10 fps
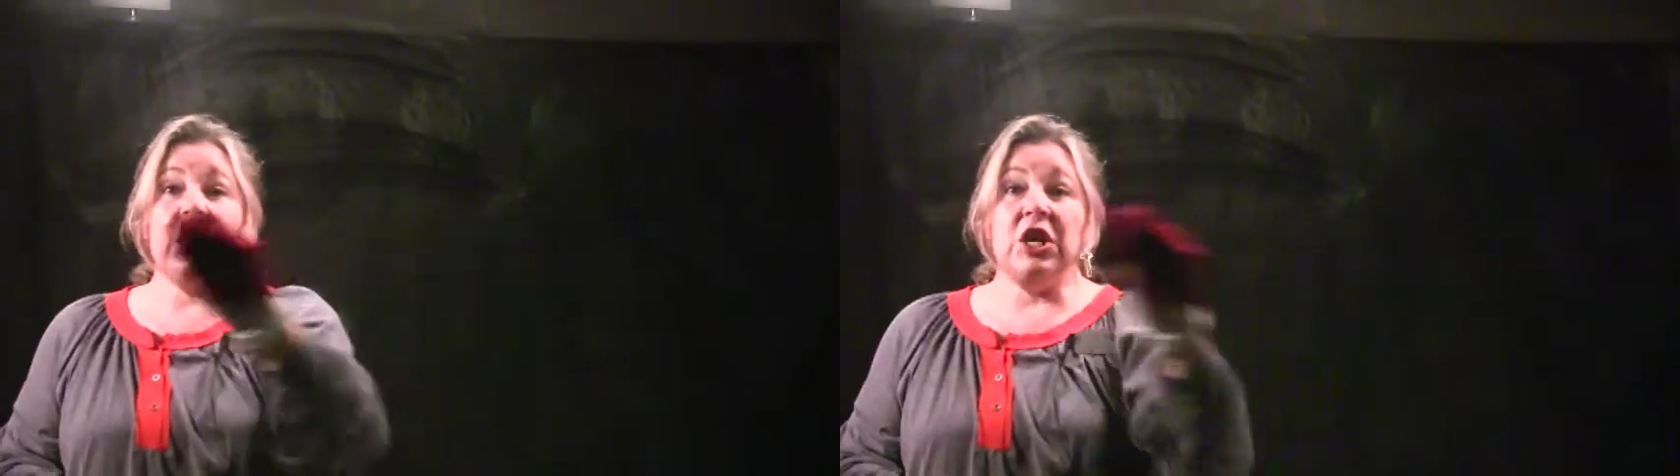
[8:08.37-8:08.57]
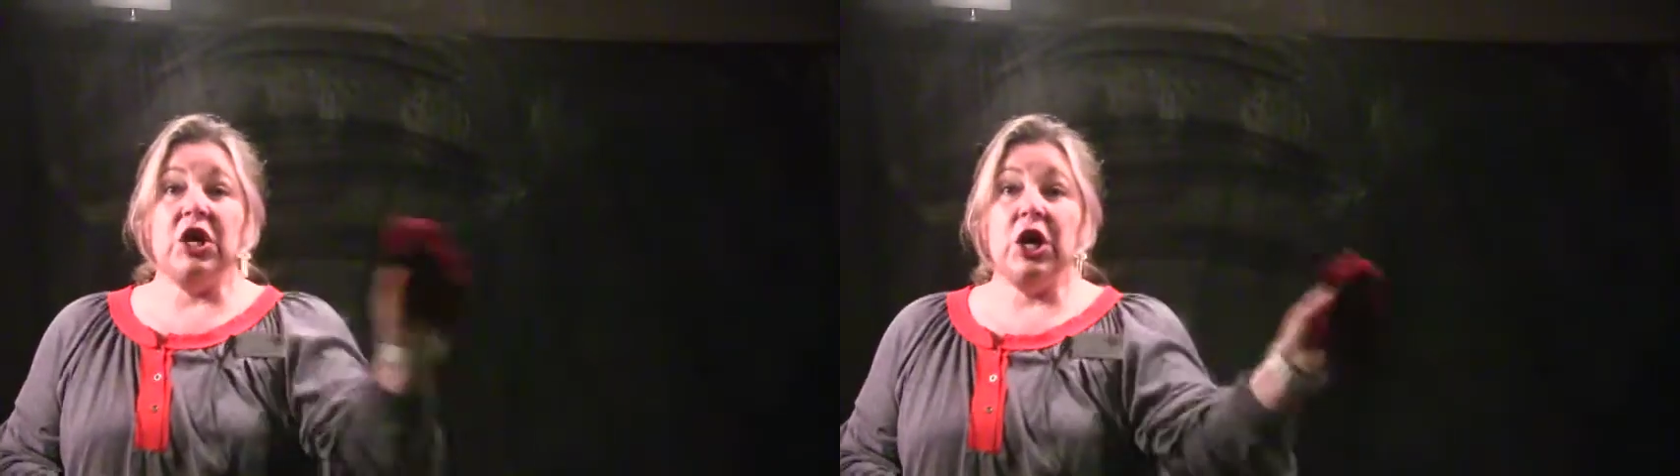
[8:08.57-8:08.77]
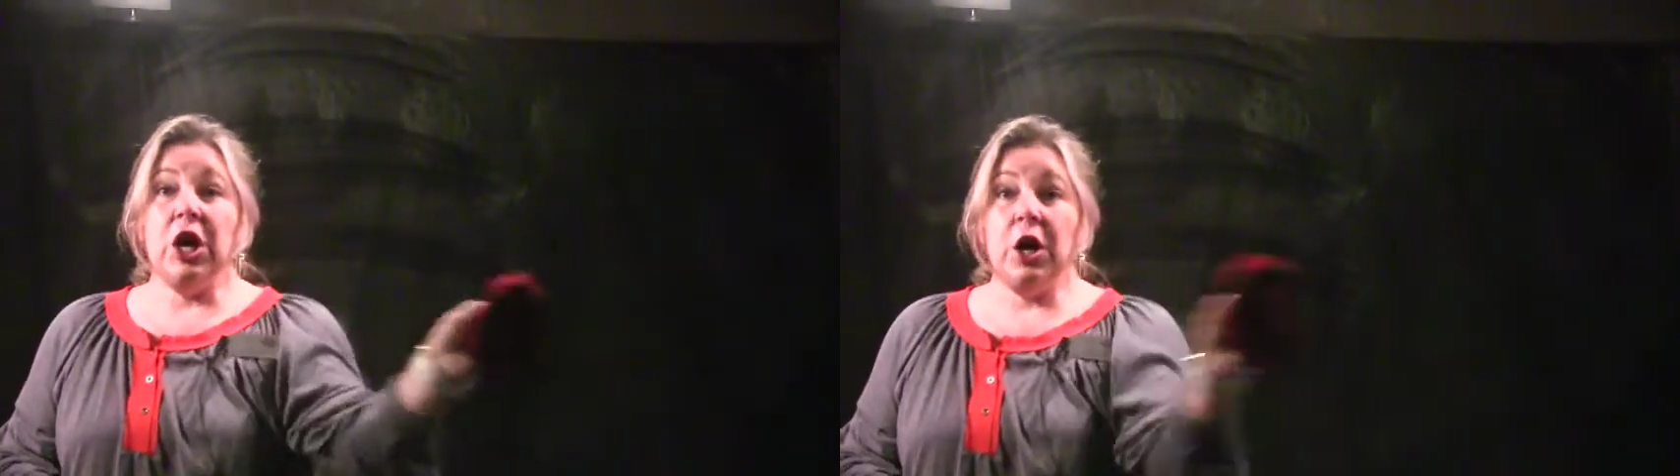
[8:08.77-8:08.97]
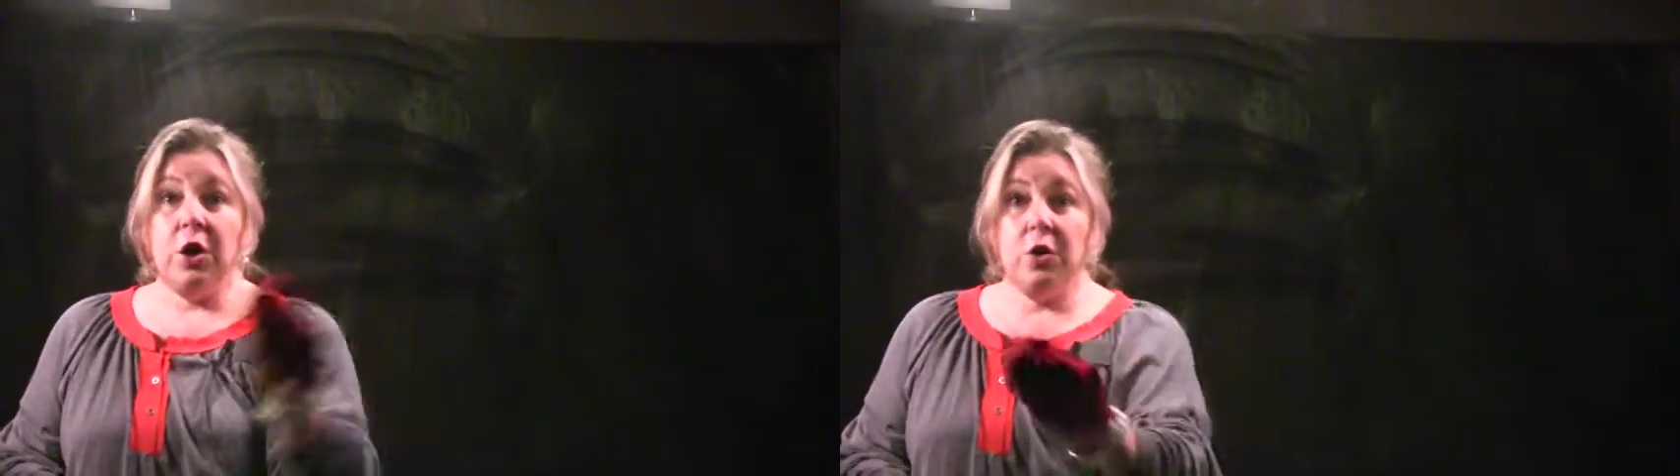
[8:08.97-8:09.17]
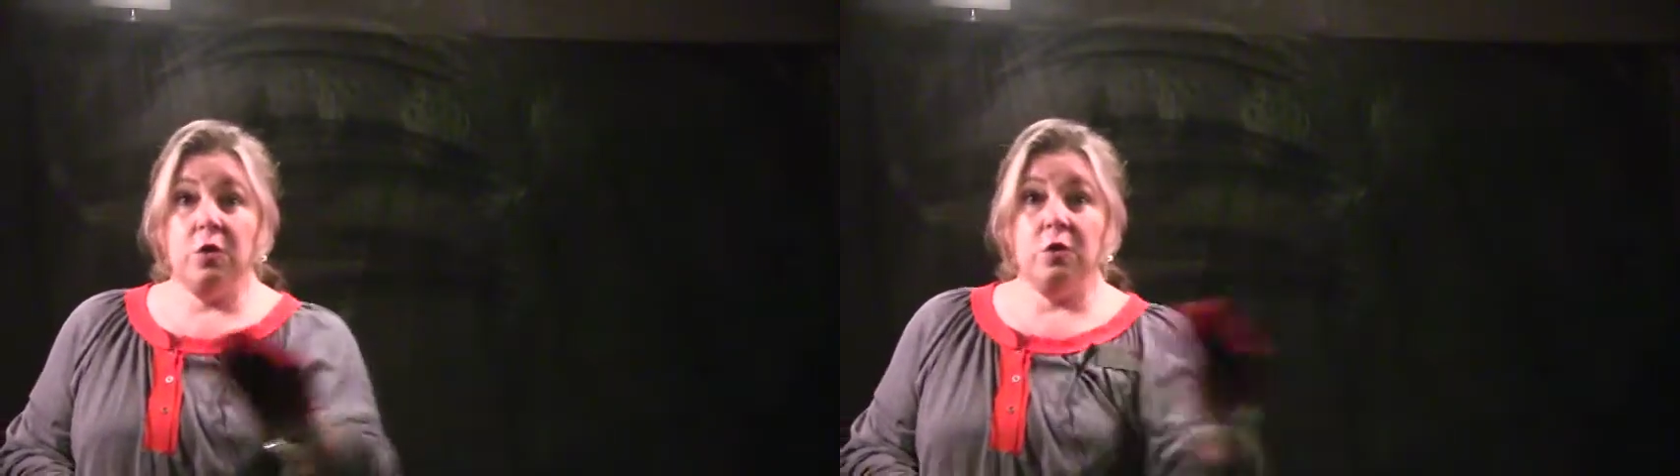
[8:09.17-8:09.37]

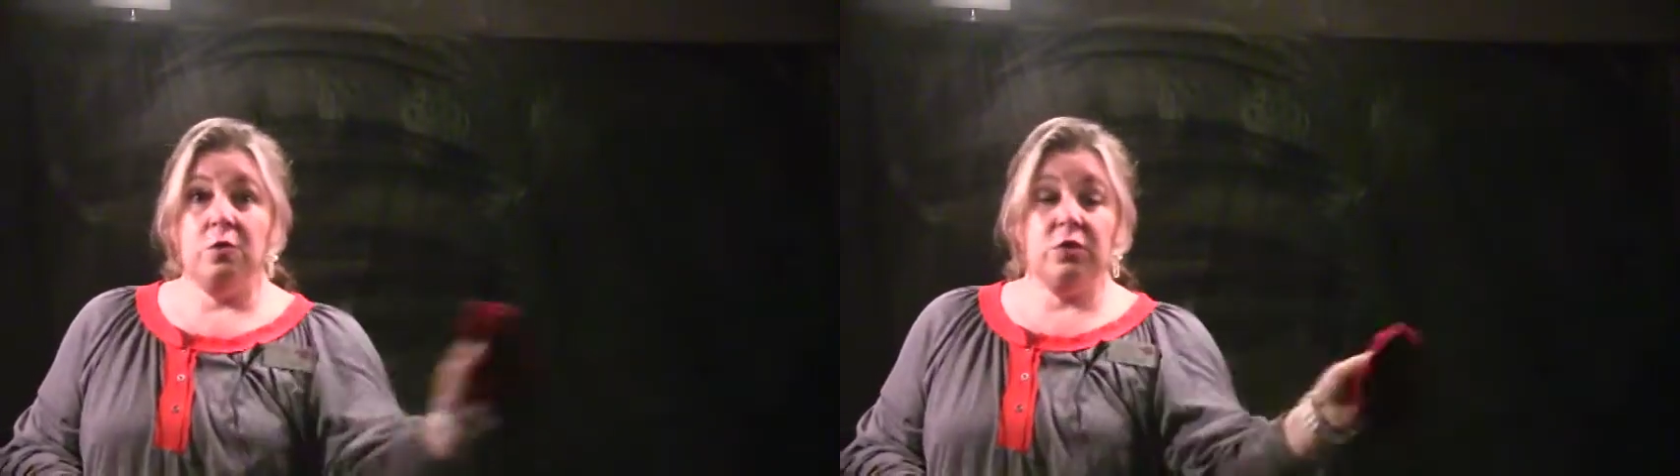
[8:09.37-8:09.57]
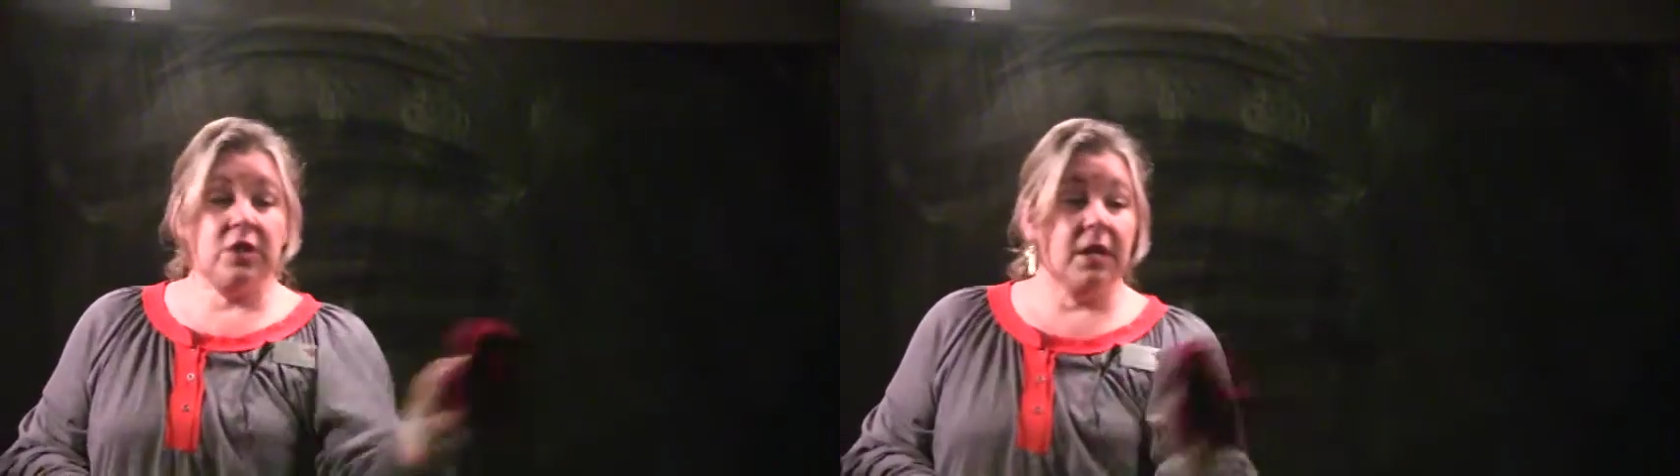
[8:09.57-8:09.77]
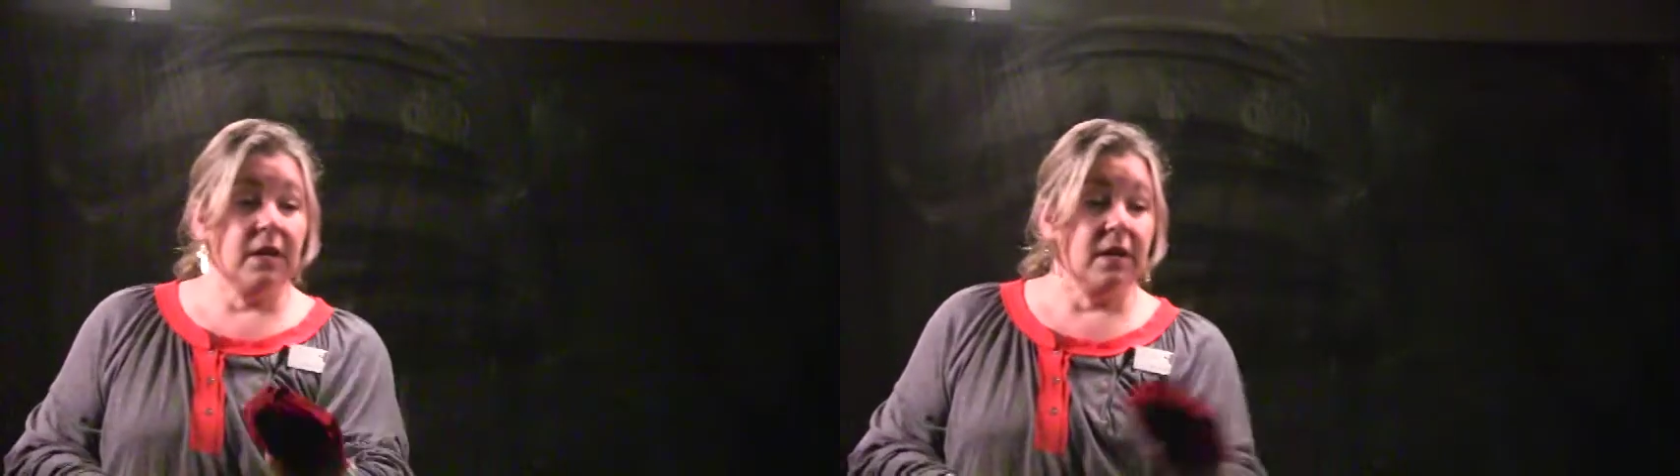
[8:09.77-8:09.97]
used